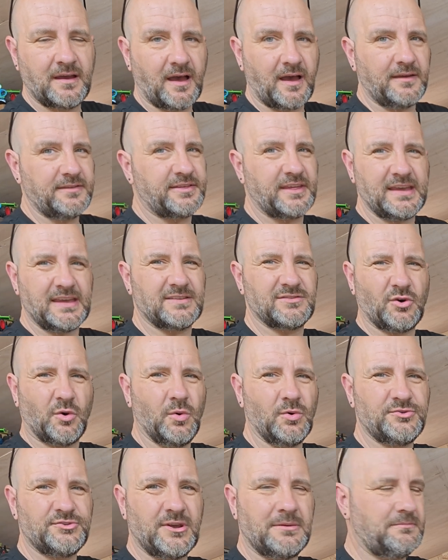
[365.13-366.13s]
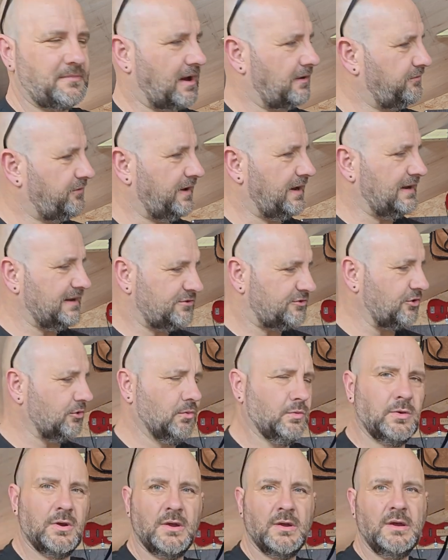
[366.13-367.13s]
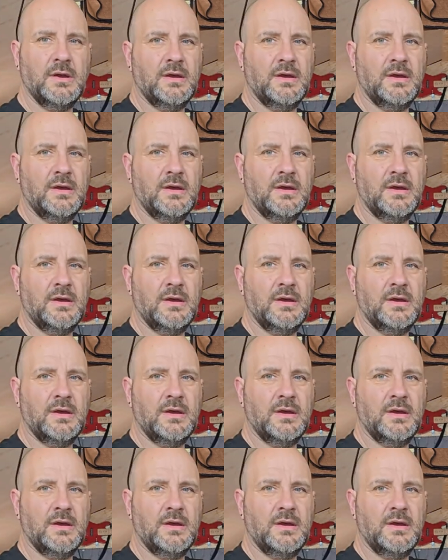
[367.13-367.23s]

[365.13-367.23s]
I think is awesome. I really do.